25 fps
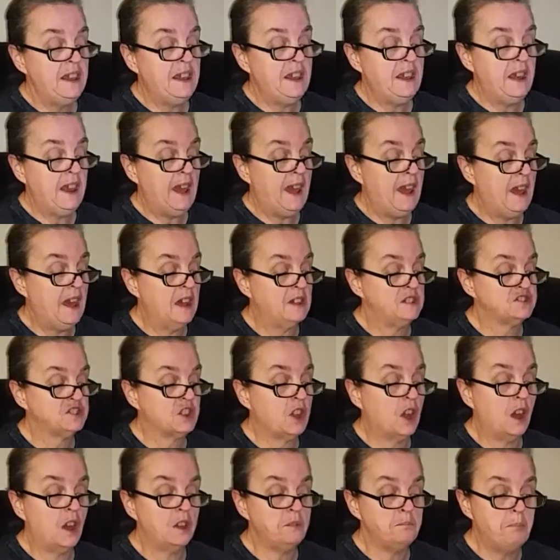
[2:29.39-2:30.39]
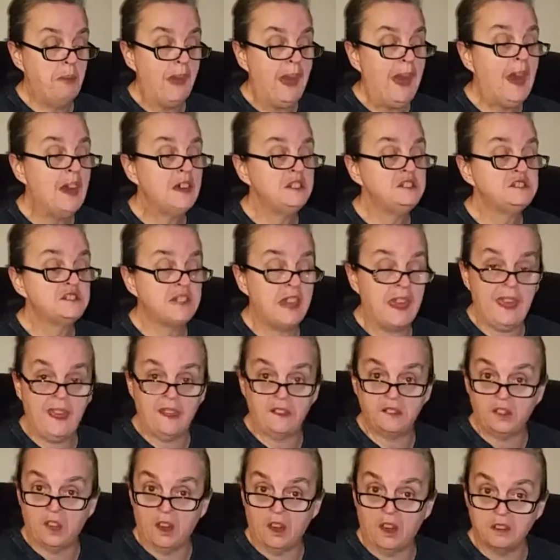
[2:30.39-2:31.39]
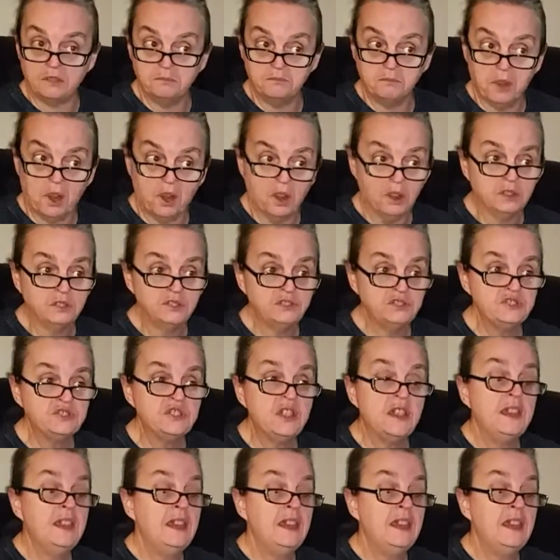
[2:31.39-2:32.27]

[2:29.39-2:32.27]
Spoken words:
It has cotton pads and cotton balls.